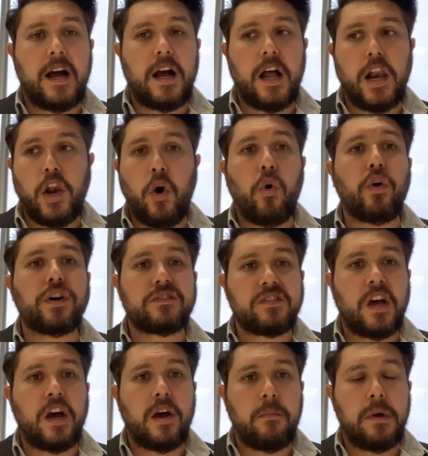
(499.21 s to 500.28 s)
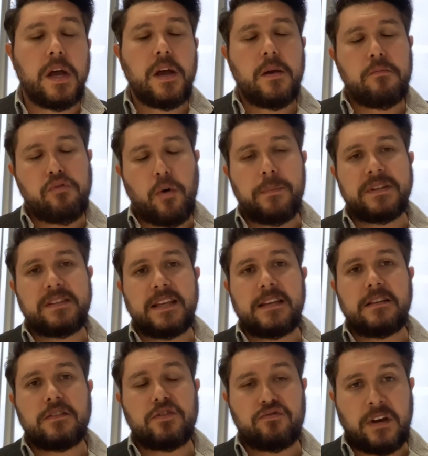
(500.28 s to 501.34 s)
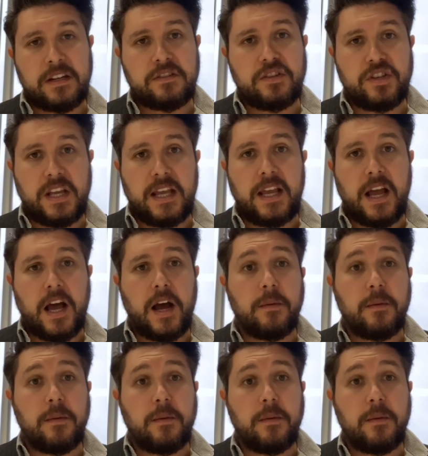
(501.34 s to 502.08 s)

a longer term property strategy.